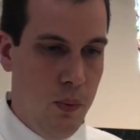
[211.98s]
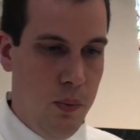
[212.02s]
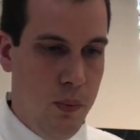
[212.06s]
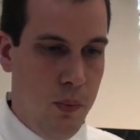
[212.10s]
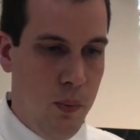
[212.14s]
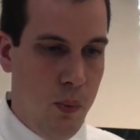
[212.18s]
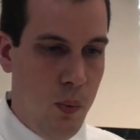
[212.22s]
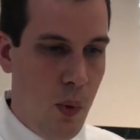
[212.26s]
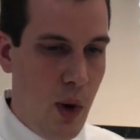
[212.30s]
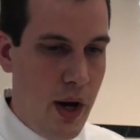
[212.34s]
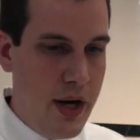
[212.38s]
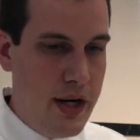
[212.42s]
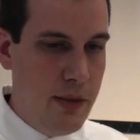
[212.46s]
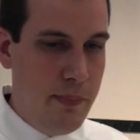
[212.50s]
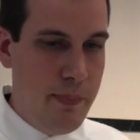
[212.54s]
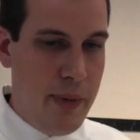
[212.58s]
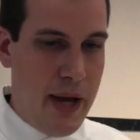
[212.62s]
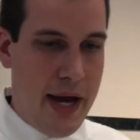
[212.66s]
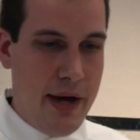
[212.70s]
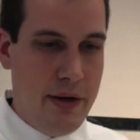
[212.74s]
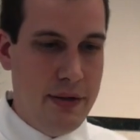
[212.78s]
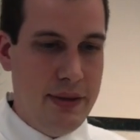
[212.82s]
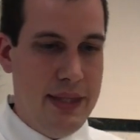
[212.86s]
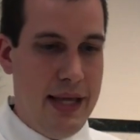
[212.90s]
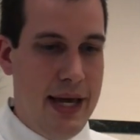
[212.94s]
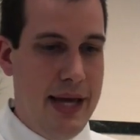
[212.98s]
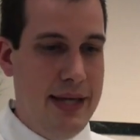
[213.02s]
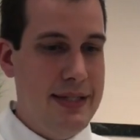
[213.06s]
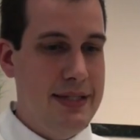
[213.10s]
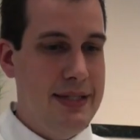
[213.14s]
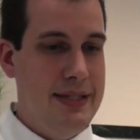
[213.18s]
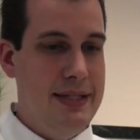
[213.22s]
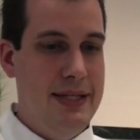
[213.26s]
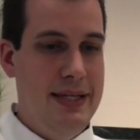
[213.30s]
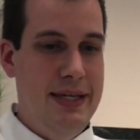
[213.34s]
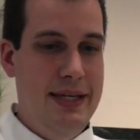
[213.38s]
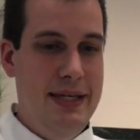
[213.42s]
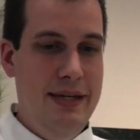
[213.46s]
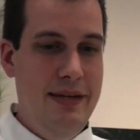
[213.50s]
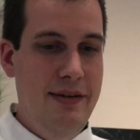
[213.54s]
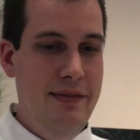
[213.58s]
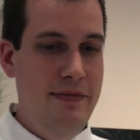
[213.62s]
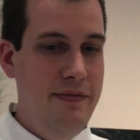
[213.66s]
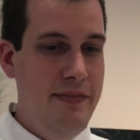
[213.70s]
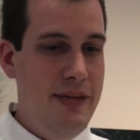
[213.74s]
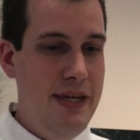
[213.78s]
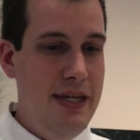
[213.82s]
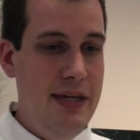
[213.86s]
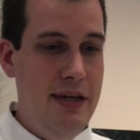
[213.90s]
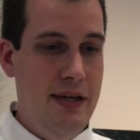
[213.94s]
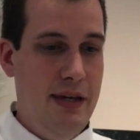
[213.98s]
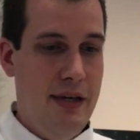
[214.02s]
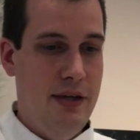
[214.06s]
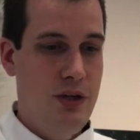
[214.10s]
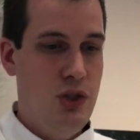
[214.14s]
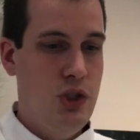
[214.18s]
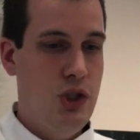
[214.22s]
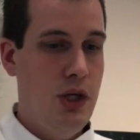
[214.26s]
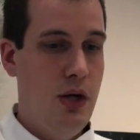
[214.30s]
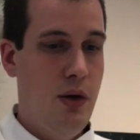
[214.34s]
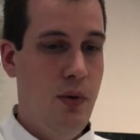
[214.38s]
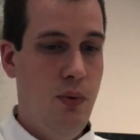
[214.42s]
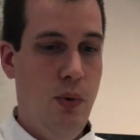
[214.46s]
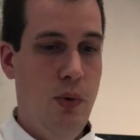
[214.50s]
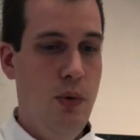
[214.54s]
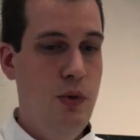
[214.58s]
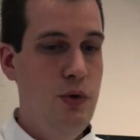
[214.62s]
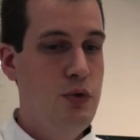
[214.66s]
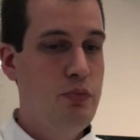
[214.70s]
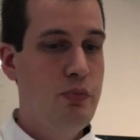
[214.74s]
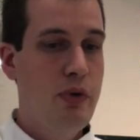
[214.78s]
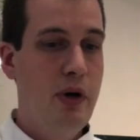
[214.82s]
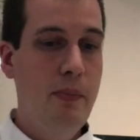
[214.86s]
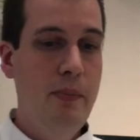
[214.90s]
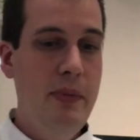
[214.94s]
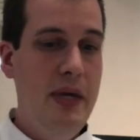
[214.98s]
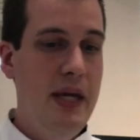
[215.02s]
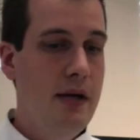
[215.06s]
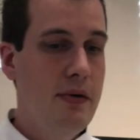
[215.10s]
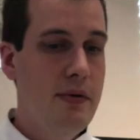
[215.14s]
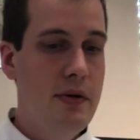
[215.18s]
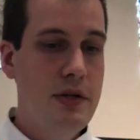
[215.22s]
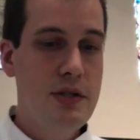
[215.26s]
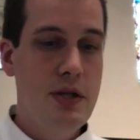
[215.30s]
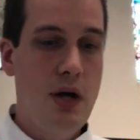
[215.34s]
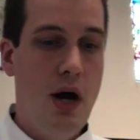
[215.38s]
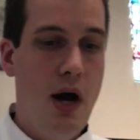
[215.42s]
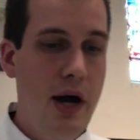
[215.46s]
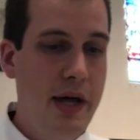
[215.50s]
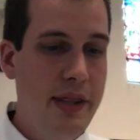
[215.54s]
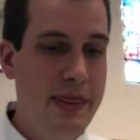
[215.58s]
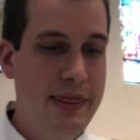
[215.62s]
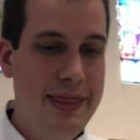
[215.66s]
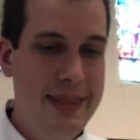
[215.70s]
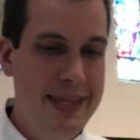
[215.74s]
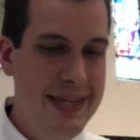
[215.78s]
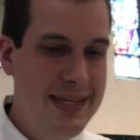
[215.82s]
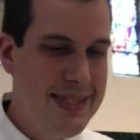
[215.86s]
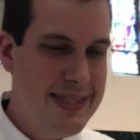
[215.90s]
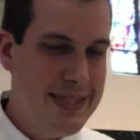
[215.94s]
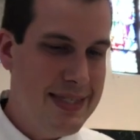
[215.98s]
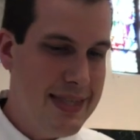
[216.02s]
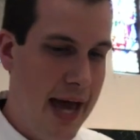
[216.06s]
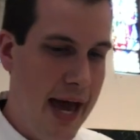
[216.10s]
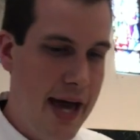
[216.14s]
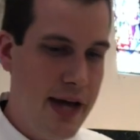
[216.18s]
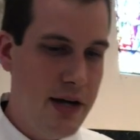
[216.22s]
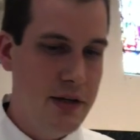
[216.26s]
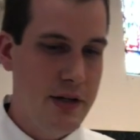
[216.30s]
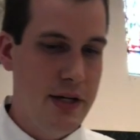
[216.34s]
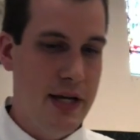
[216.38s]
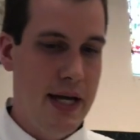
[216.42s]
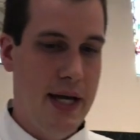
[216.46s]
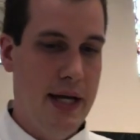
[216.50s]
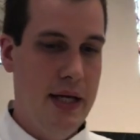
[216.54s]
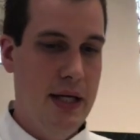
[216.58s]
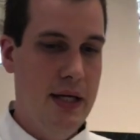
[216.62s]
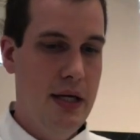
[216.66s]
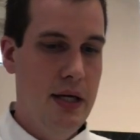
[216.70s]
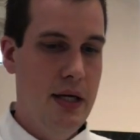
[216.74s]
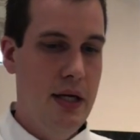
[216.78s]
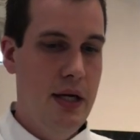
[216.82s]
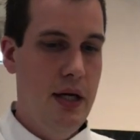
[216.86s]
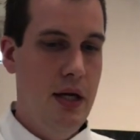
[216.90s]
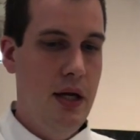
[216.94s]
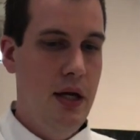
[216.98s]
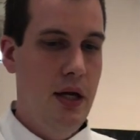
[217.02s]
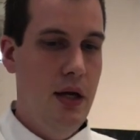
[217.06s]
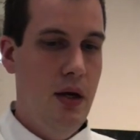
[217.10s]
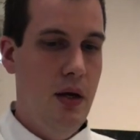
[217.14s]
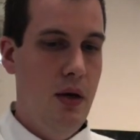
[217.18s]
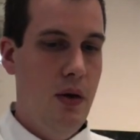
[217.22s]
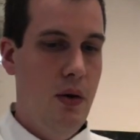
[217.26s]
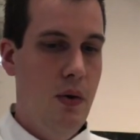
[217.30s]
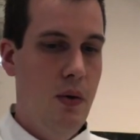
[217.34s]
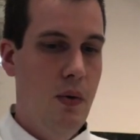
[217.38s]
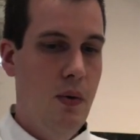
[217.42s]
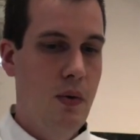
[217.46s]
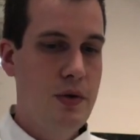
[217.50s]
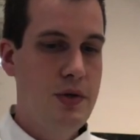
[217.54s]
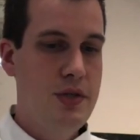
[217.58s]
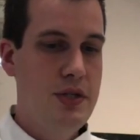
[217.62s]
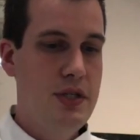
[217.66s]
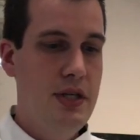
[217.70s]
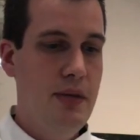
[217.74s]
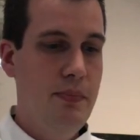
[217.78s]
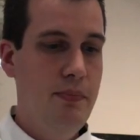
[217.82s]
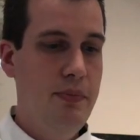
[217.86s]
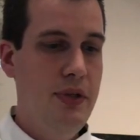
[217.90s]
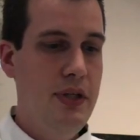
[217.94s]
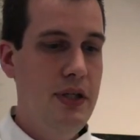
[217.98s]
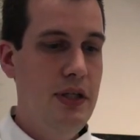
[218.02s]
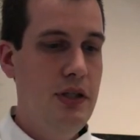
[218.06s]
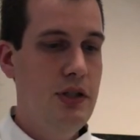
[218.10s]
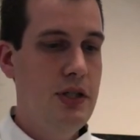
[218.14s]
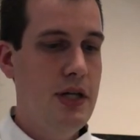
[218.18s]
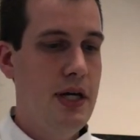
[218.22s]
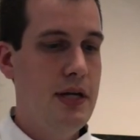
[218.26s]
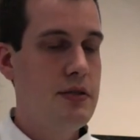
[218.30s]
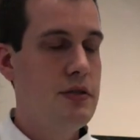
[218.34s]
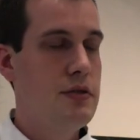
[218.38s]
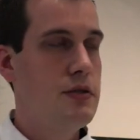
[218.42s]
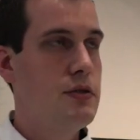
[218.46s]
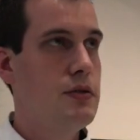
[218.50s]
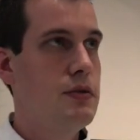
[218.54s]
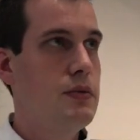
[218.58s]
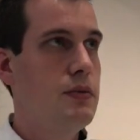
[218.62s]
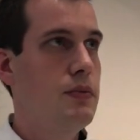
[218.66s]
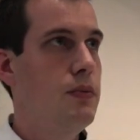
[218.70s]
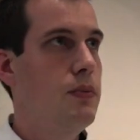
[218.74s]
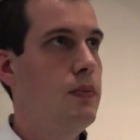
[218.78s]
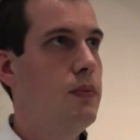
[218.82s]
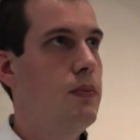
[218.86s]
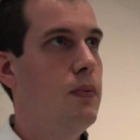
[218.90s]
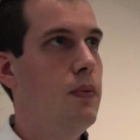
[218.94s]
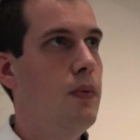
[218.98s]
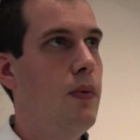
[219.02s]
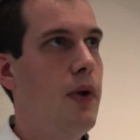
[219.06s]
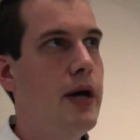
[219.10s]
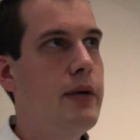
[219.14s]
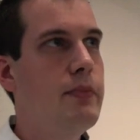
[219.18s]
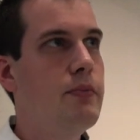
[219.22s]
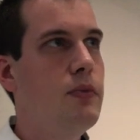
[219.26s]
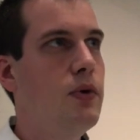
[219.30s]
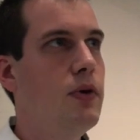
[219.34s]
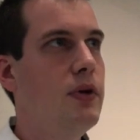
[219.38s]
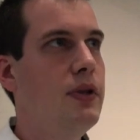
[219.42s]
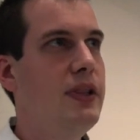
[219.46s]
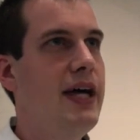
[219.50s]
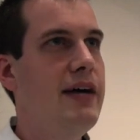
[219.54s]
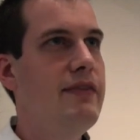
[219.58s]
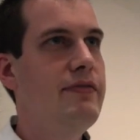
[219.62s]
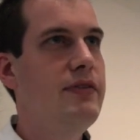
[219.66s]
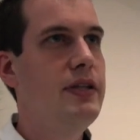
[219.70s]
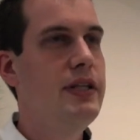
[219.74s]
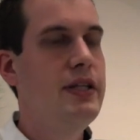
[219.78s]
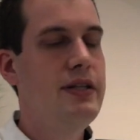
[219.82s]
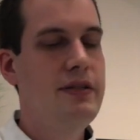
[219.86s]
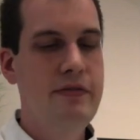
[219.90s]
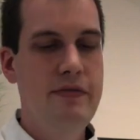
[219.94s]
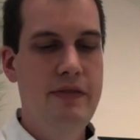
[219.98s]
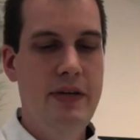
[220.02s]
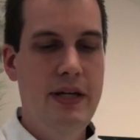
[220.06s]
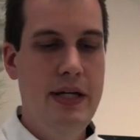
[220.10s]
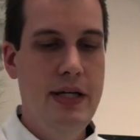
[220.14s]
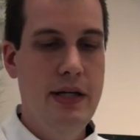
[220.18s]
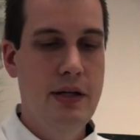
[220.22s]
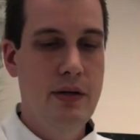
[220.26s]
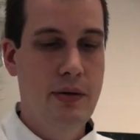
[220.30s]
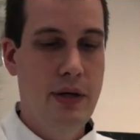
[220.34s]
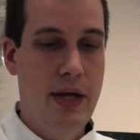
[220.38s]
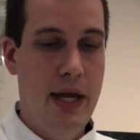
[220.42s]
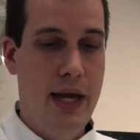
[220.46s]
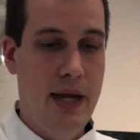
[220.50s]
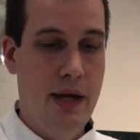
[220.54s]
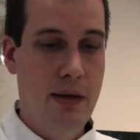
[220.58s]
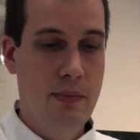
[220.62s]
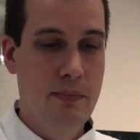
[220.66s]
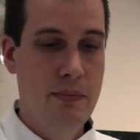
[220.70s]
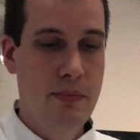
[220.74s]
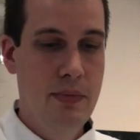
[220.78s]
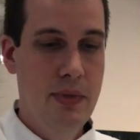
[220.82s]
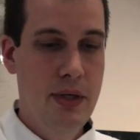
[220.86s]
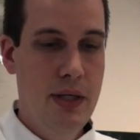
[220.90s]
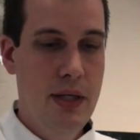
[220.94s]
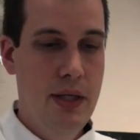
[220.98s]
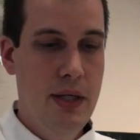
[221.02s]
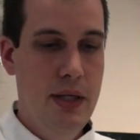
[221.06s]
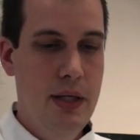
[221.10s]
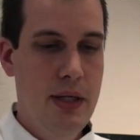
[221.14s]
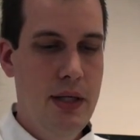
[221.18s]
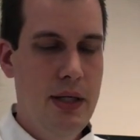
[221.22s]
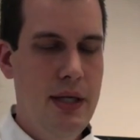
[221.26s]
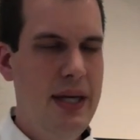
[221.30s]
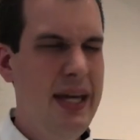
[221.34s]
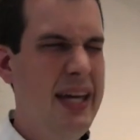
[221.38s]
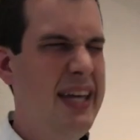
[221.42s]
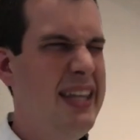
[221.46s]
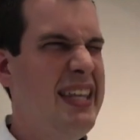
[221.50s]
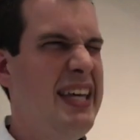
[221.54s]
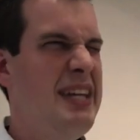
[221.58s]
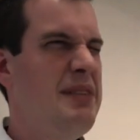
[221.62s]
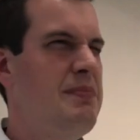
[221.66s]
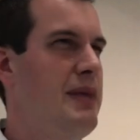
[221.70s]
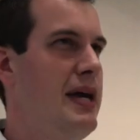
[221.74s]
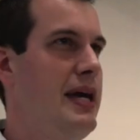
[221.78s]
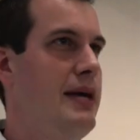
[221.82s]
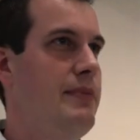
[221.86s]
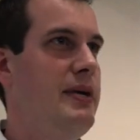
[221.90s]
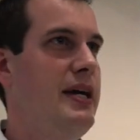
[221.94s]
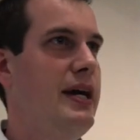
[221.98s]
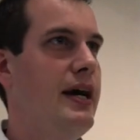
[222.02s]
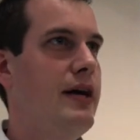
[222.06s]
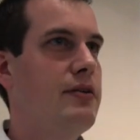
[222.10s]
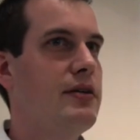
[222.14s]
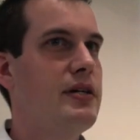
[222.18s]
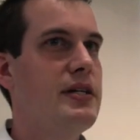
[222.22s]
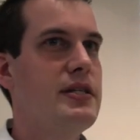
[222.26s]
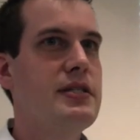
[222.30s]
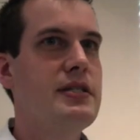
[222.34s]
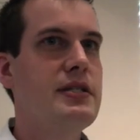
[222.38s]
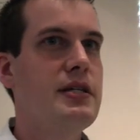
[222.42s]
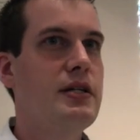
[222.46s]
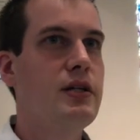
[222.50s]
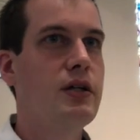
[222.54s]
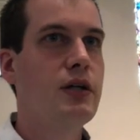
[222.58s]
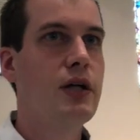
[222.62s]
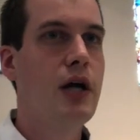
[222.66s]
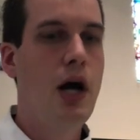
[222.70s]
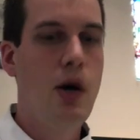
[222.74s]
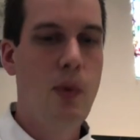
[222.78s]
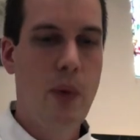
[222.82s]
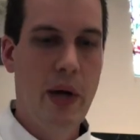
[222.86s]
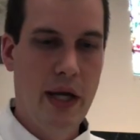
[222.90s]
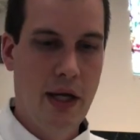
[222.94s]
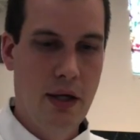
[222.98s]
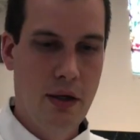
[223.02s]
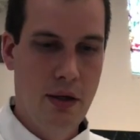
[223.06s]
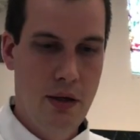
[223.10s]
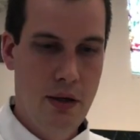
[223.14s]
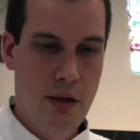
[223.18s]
What about that TV show whose premiere is on this Saturday? Or simply just one more level in a video game, and then maybe I'll consider going.